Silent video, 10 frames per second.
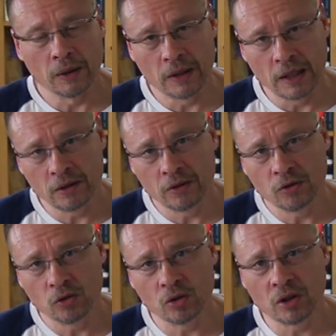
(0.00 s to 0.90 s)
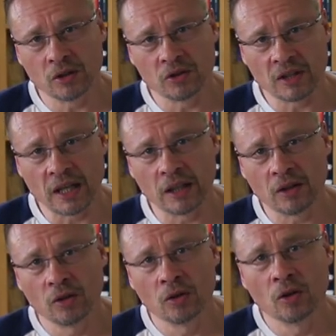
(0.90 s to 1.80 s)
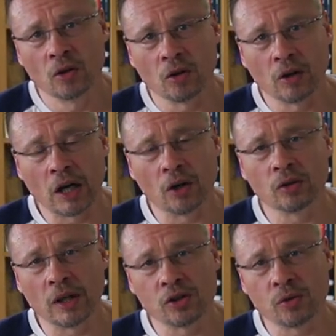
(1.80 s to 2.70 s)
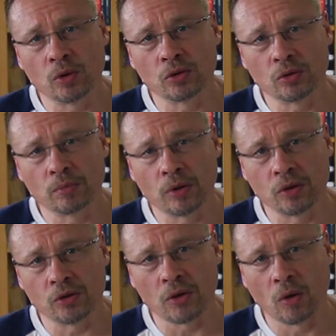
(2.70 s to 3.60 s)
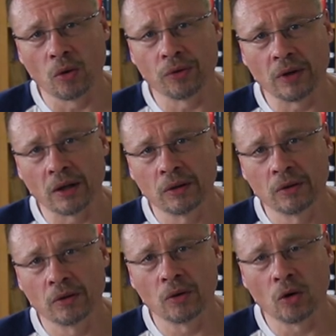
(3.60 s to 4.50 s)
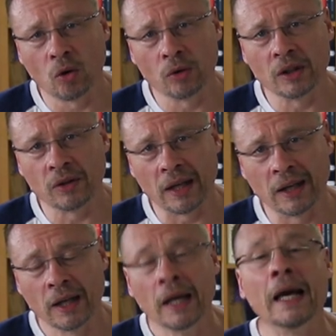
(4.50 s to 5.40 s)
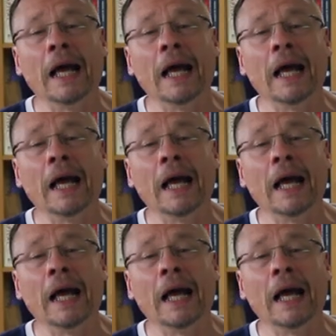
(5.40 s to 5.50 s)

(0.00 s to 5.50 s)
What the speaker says: Then you can decide on how you actually want to approach the whole thing. Only then.